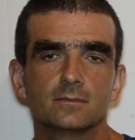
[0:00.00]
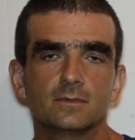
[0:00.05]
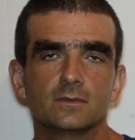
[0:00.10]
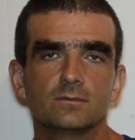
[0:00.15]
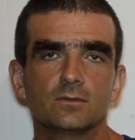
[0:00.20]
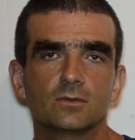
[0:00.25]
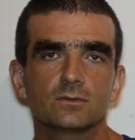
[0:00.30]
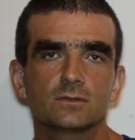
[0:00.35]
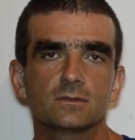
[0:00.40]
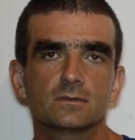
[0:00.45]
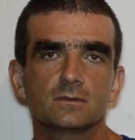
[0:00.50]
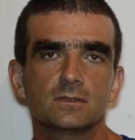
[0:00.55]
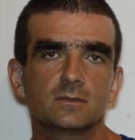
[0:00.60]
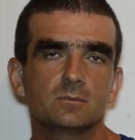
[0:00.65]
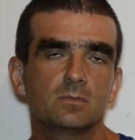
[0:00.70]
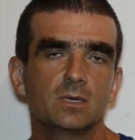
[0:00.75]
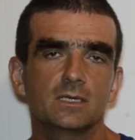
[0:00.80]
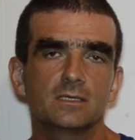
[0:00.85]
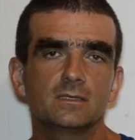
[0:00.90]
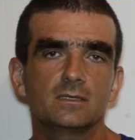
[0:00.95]
wasn't
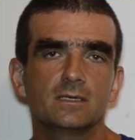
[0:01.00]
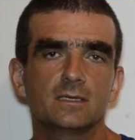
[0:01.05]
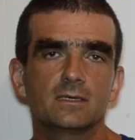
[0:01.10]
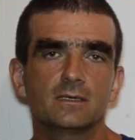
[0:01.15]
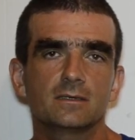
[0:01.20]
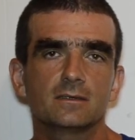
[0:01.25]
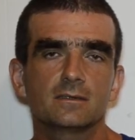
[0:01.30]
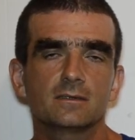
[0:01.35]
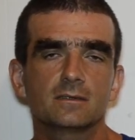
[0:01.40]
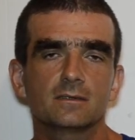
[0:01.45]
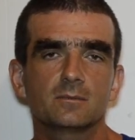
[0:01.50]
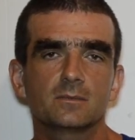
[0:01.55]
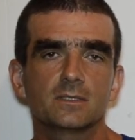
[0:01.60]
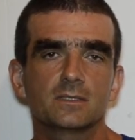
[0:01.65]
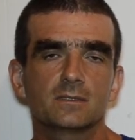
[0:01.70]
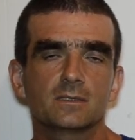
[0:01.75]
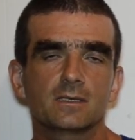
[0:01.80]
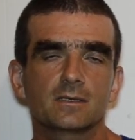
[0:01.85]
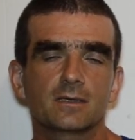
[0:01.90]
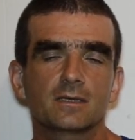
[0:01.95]
that bad day, I
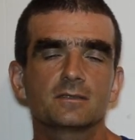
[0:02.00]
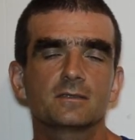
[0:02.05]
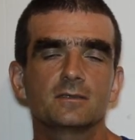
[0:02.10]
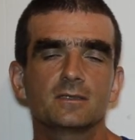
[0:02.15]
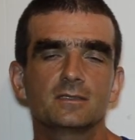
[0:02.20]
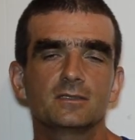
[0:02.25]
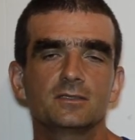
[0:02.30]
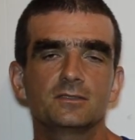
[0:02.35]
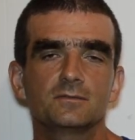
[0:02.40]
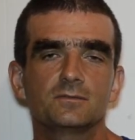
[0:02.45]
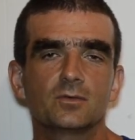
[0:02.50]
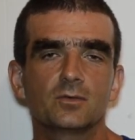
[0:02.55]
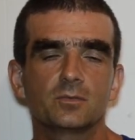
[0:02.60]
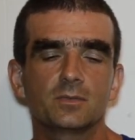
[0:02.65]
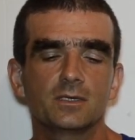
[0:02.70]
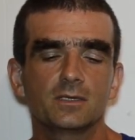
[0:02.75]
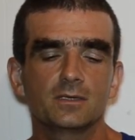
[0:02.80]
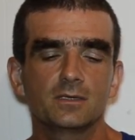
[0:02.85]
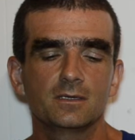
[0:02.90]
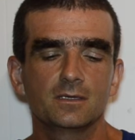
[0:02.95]
mean, like, at least for
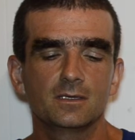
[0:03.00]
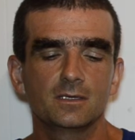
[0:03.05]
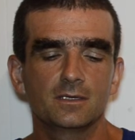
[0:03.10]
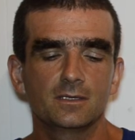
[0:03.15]
me.